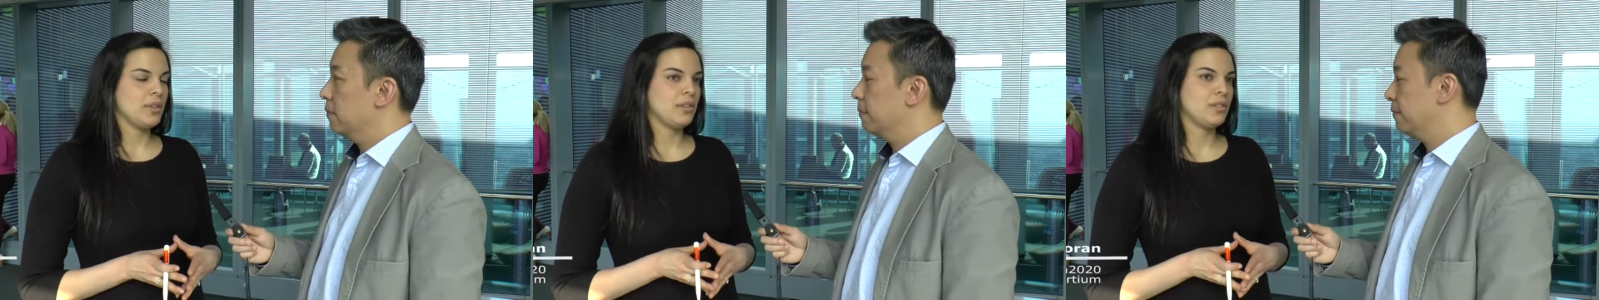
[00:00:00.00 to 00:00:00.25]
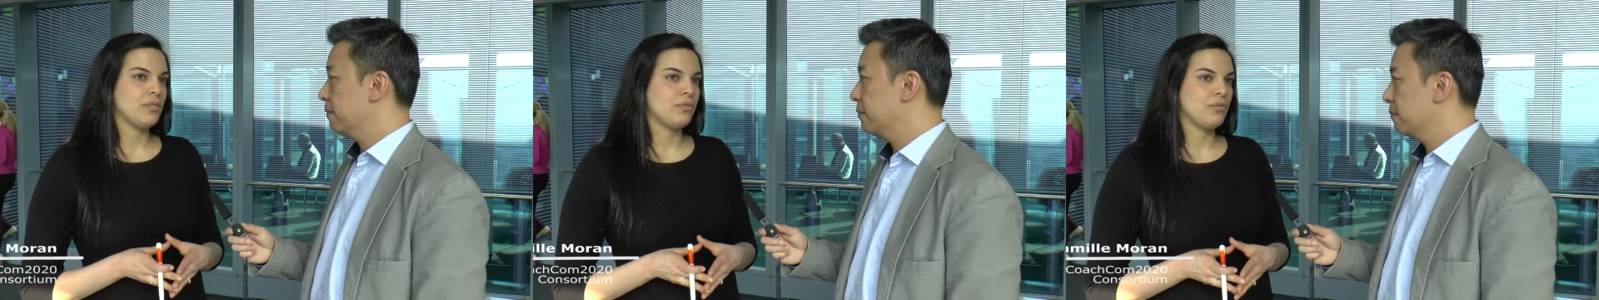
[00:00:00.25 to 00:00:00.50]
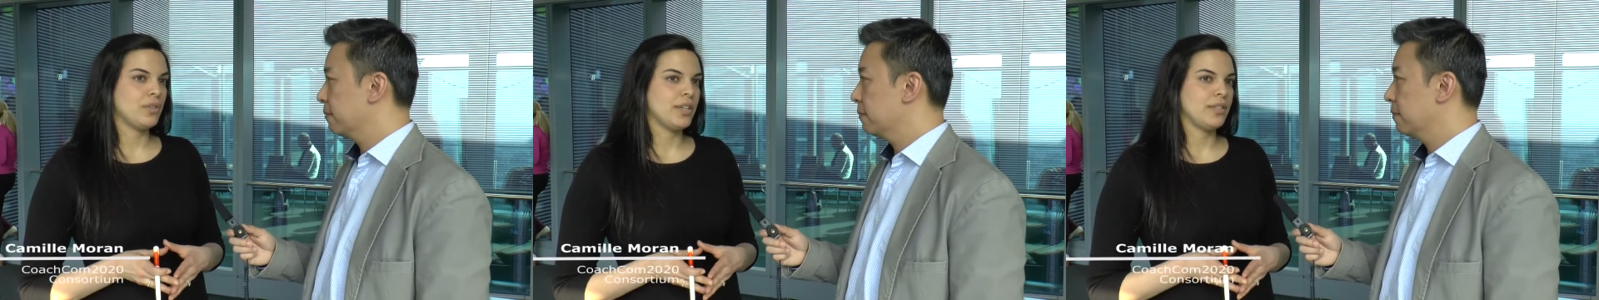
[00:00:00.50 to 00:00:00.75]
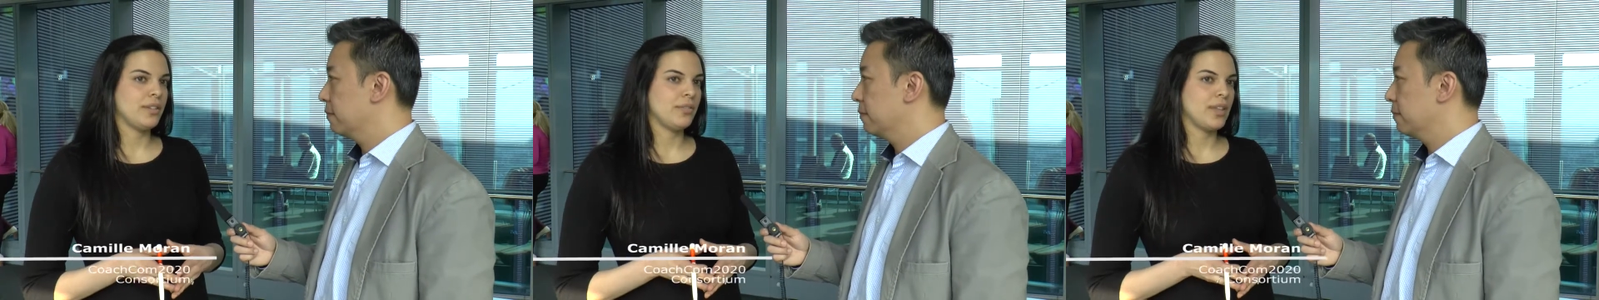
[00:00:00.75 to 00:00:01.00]
Speaker 1: is the
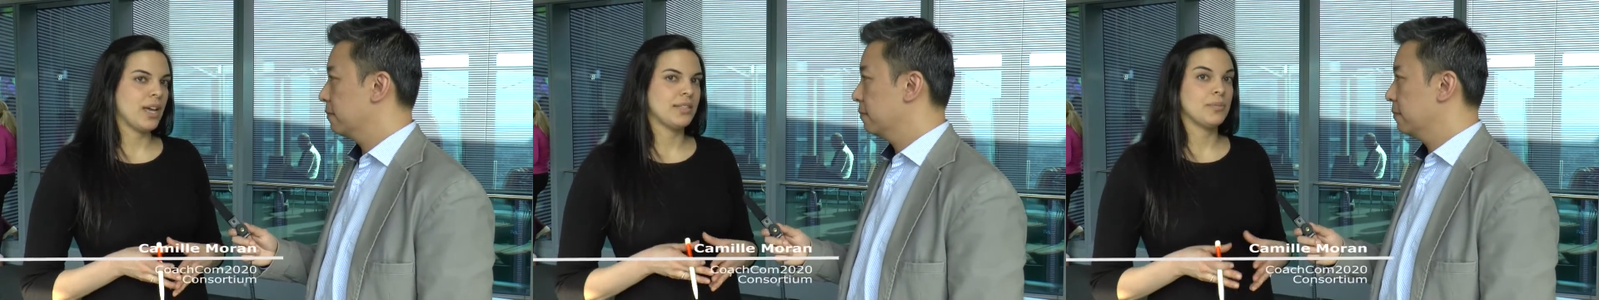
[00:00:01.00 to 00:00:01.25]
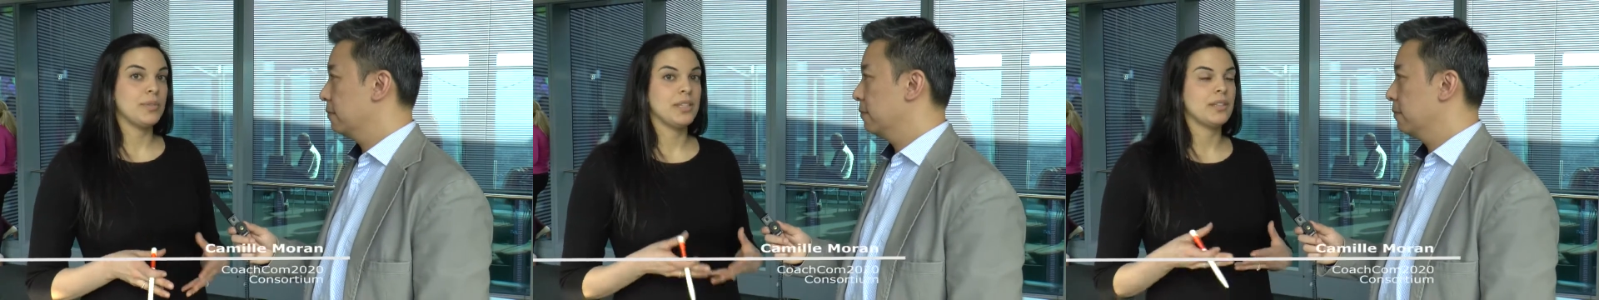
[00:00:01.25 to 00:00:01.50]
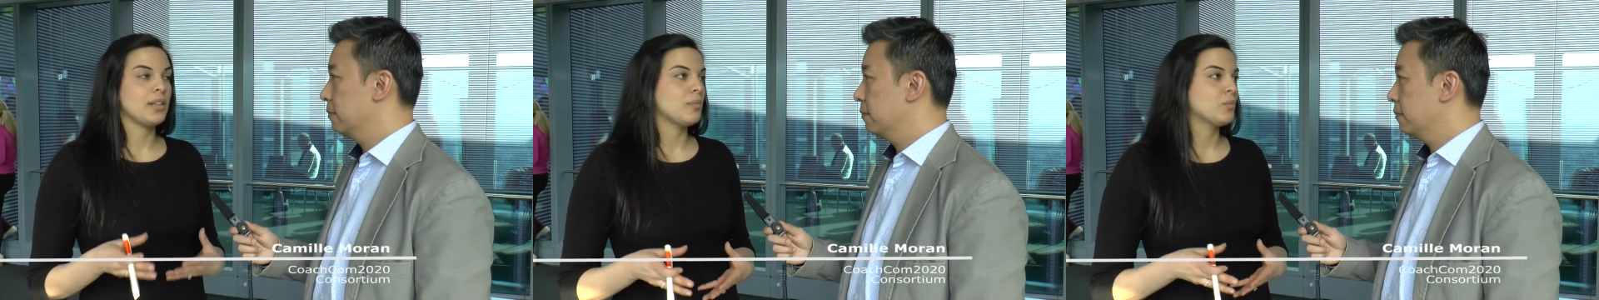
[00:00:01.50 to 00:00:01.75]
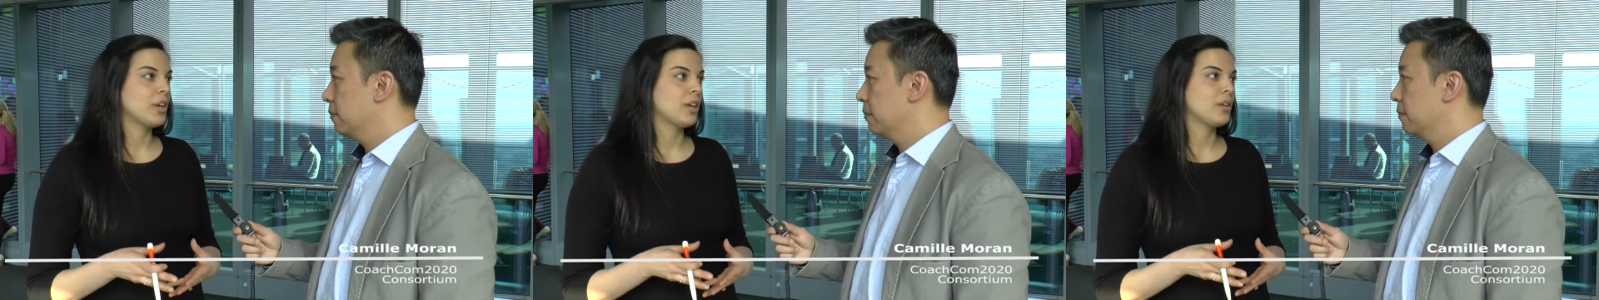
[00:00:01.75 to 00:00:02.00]
voice of the SMEs that
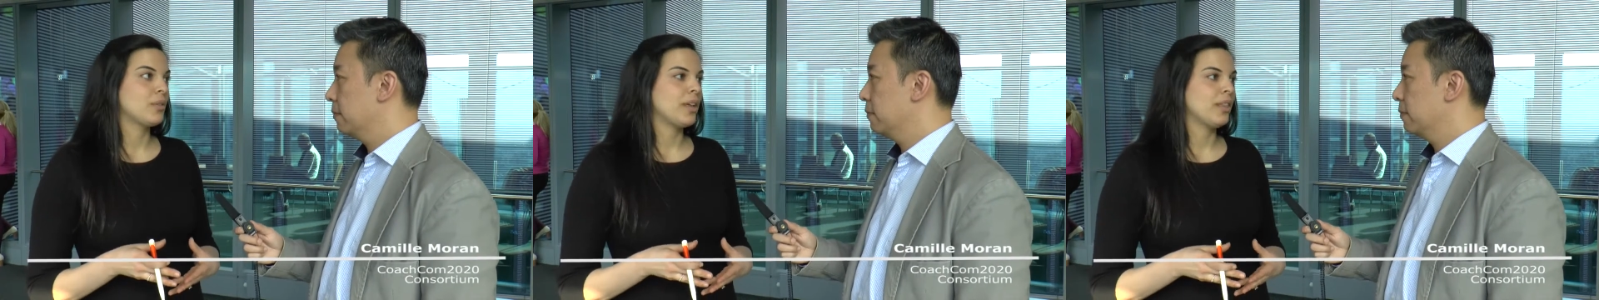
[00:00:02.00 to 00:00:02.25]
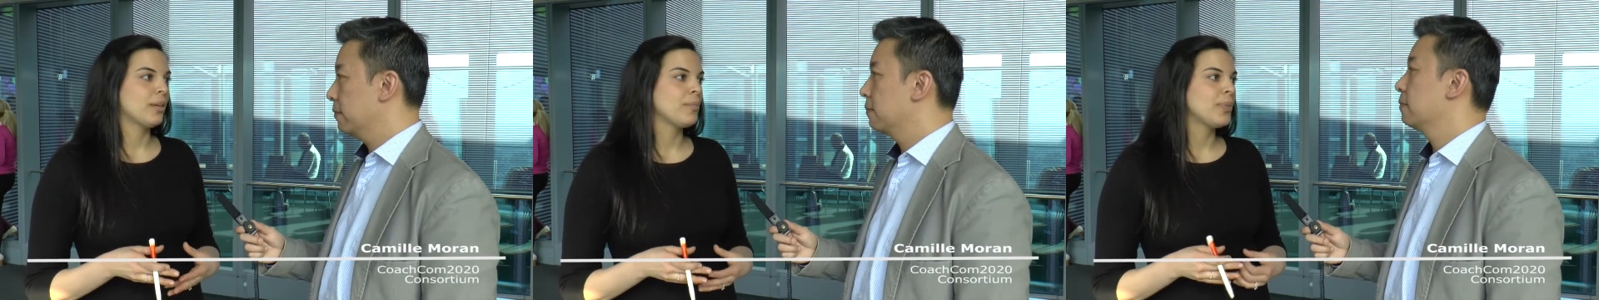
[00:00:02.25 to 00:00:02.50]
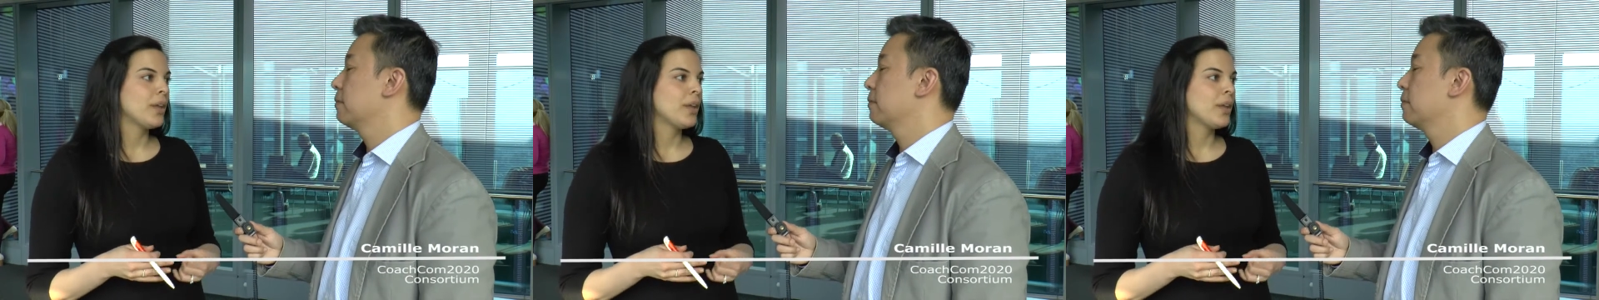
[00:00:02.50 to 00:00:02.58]
I'm working with.